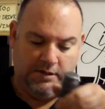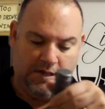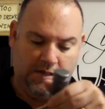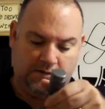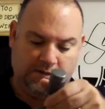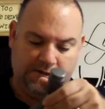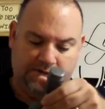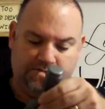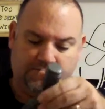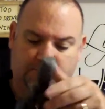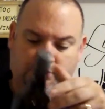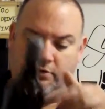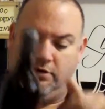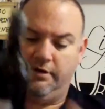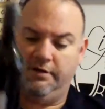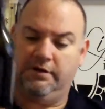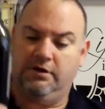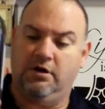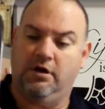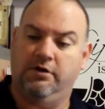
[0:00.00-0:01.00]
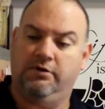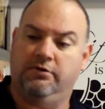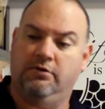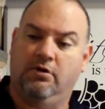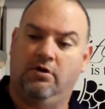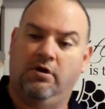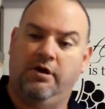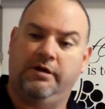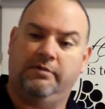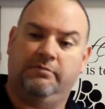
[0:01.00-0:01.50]
Now let's try the 09
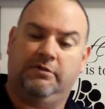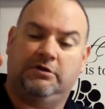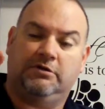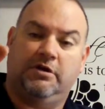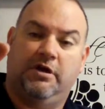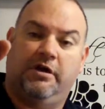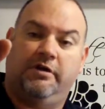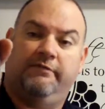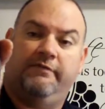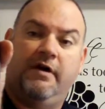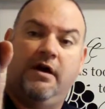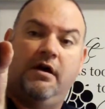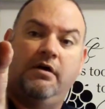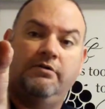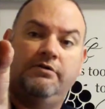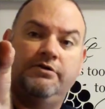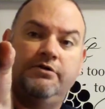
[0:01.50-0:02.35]
McLaren Vale